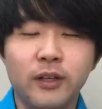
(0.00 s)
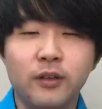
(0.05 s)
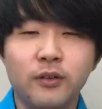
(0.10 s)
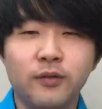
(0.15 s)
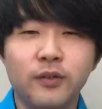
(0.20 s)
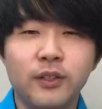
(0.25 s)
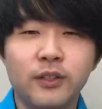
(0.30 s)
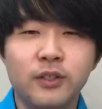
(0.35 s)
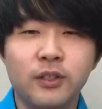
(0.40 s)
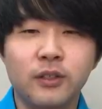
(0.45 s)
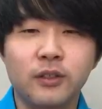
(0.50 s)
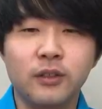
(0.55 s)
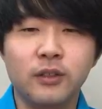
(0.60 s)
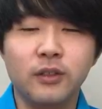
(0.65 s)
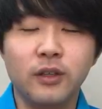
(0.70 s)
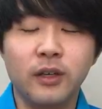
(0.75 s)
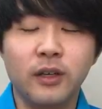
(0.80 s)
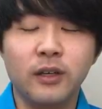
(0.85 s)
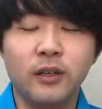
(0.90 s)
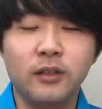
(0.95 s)
your
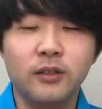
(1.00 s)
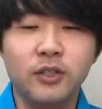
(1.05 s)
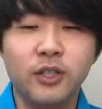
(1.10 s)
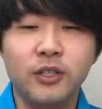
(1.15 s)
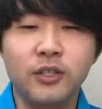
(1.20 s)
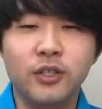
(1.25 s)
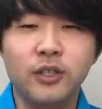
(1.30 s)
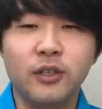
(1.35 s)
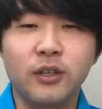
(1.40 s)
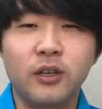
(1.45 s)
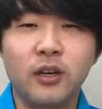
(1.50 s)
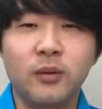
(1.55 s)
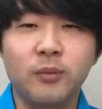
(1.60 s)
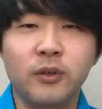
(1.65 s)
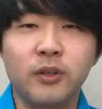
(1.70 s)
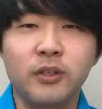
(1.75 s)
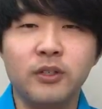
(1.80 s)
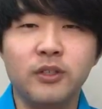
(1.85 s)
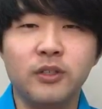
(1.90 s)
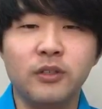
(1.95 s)
visa and changing
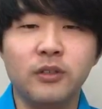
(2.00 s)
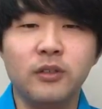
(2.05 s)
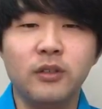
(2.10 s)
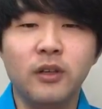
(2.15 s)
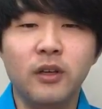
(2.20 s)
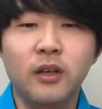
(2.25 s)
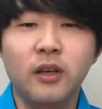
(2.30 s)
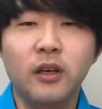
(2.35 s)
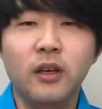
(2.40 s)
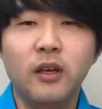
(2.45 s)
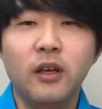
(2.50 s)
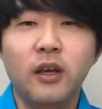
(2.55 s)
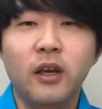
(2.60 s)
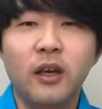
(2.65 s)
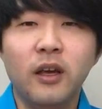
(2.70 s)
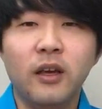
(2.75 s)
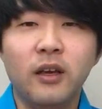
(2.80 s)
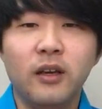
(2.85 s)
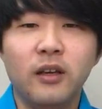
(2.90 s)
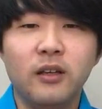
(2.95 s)
accommodation,
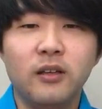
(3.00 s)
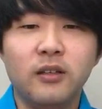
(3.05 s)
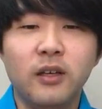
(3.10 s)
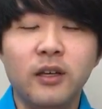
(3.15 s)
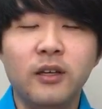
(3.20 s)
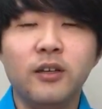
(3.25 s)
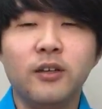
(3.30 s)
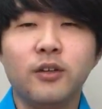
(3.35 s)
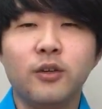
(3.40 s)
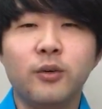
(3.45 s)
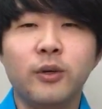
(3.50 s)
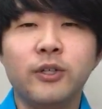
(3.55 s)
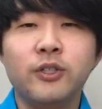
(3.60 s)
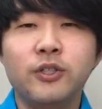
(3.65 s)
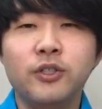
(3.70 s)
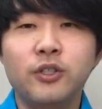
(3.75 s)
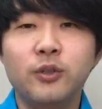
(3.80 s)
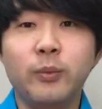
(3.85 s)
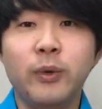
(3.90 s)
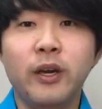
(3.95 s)
and any other
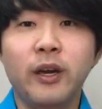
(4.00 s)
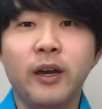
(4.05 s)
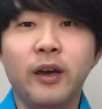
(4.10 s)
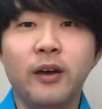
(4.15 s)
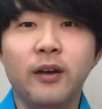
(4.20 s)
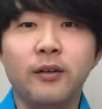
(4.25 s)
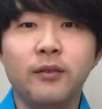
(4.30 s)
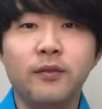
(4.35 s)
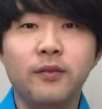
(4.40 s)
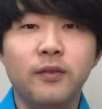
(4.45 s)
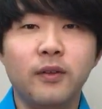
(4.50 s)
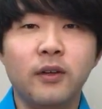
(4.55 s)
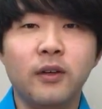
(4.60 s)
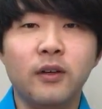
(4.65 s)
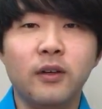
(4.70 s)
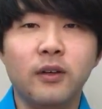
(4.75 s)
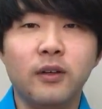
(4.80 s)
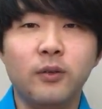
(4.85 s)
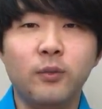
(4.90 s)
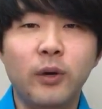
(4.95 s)
questions you may have
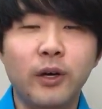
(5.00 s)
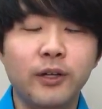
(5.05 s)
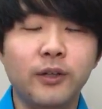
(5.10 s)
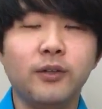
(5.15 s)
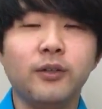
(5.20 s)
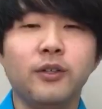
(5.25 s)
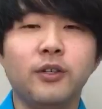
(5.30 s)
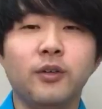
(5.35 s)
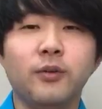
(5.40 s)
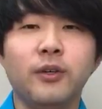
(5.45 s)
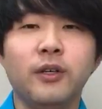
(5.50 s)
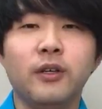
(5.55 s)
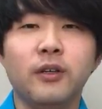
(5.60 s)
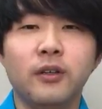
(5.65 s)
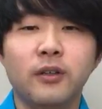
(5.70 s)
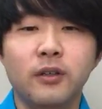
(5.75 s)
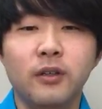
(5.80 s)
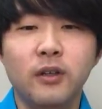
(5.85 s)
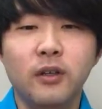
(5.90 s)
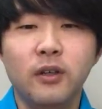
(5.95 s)
while you're in
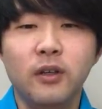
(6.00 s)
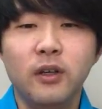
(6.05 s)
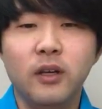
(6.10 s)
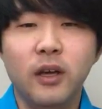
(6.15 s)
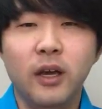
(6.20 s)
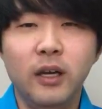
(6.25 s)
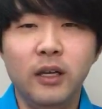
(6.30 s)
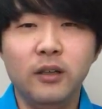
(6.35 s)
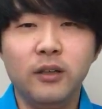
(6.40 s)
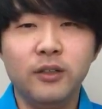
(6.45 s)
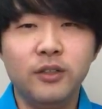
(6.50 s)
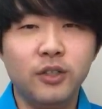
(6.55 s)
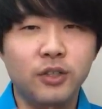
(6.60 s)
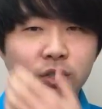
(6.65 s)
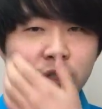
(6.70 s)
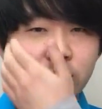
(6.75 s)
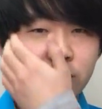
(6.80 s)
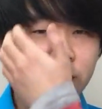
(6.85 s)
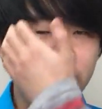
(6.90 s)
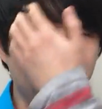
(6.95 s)
Korea, any
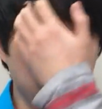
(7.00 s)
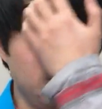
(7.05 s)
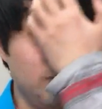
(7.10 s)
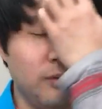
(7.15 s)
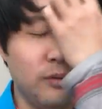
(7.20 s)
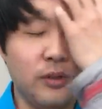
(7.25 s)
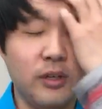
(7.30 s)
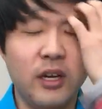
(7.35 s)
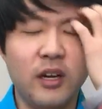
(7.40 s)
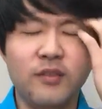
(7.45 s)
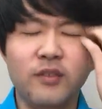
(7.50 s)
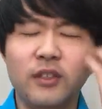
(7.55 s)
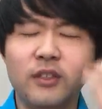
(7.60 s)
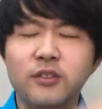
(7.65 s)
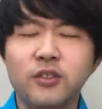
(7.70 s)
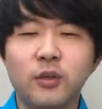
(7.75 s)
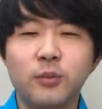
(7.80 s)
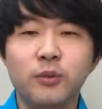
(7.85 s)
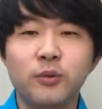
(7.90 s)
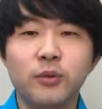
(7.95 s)
logistics you are having
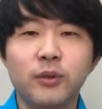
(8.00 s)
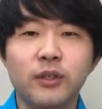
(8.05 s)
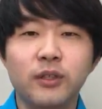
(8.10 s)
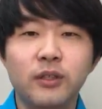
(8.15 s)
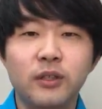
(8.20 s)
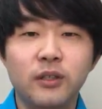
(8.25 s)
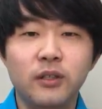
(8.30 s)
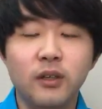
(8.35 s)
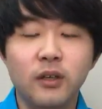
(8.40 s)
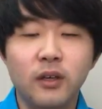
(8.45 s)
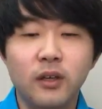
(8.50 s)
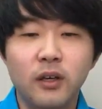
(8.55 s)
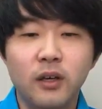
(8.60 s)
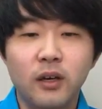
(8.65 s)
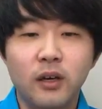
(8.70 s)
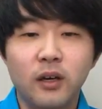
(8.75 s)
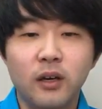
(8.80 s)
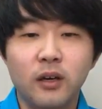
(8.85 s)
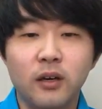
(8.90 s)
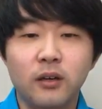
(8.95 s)
trouble with,
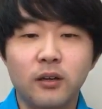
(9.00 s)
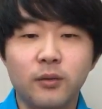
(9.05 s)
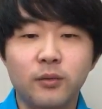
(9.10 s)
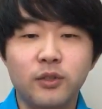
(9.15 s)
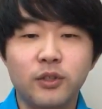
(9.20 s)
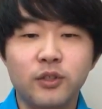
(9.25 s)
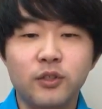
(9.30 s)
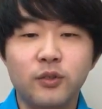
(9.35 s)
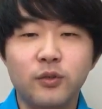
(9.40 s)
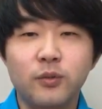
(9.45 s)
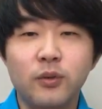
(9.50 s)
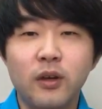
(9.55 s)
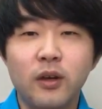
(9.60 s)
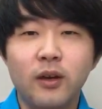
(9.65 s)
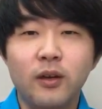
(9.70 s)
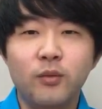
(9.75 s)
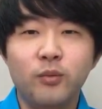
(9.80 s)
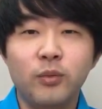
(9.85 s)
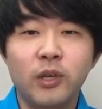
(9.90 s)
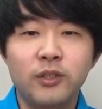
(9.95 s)
just
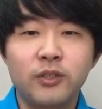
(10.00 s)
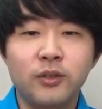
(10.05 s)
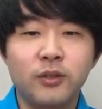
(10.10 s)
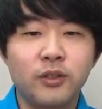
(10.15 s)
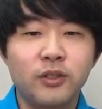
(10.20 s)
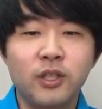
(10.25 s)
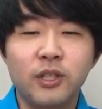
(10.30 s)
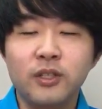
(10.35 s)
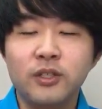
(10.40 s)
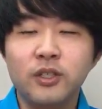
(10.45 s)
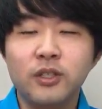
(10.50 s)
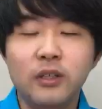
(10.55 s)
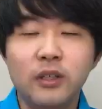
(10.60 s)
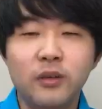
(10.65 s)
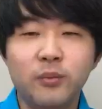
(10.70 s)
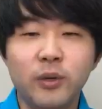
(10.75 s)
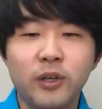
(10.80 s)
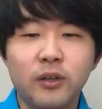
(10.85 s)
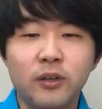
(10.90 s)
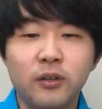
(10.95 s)
make sure to send us an
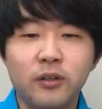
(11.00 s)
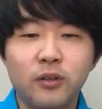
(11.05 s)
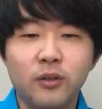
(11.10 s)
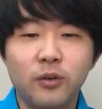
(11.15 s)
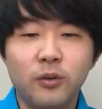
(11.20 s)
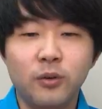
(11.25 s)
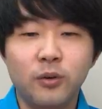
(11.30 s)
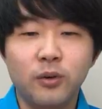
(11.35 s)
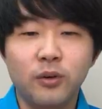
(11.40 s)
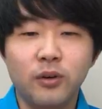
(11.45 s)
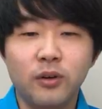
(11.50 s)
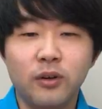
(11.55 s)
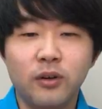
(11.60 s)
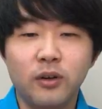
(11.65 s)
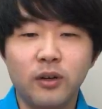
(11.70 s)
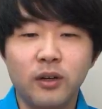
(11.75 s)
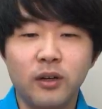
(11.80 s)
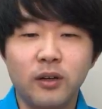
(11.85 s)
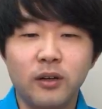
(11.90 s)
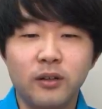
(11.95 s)
email
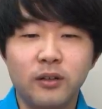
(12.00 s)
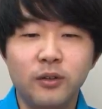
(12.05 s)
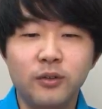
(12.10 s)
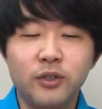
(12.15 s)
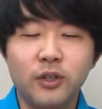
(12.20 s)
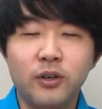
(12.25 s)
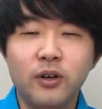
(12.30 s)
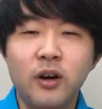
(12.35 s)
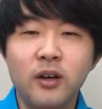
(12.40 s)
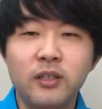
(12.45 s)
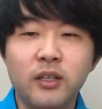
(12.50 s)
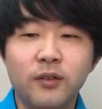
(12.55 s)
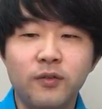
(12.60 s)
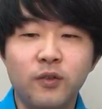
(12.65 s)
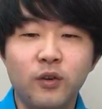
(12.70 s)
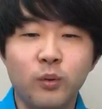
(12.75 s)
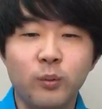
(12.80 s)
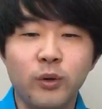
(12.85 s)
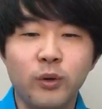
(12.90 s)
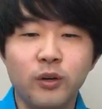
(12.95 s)
or use our
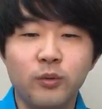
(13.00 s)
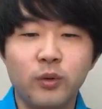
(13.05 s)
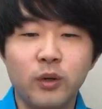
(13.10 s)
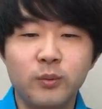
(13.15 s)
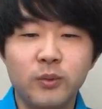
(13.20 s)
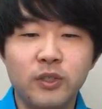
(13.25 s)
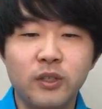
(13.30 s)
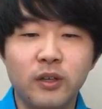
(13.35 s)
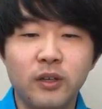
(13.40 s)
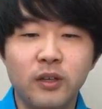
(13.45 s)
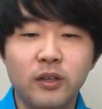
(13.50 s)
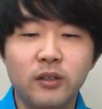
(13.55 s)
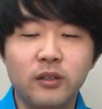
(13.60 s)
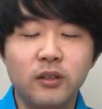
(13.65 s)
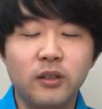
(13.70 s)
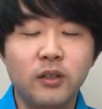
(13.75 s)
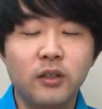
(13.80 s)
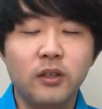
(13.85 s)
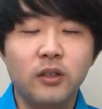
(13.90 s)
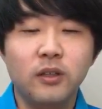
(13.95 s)
contact form on our
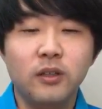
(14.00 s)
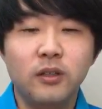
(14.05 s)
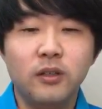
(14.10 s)
website.